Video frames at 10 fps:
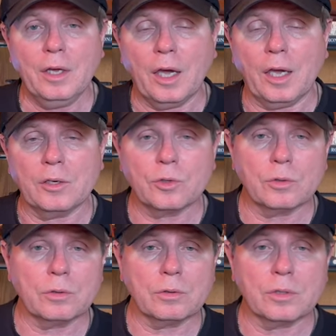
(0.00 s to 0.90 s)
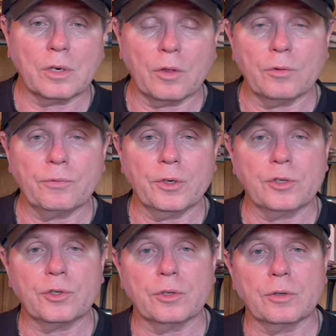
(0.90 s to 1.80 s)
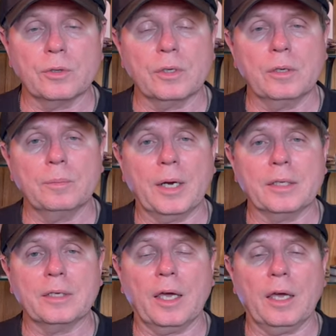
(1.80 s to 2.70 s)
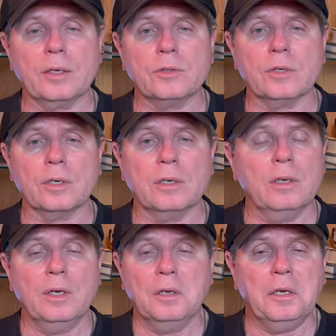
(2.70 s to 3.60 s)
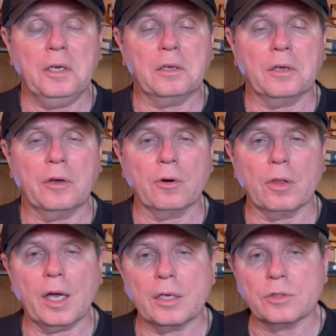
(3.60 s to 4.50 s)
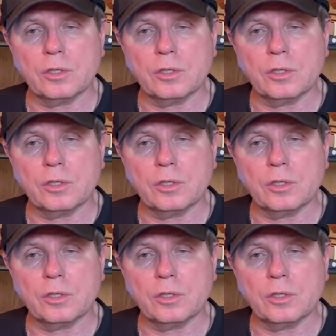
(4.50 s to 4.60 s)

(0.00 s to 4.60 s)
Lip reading: angels and other fish are in my tanks, and he could care less.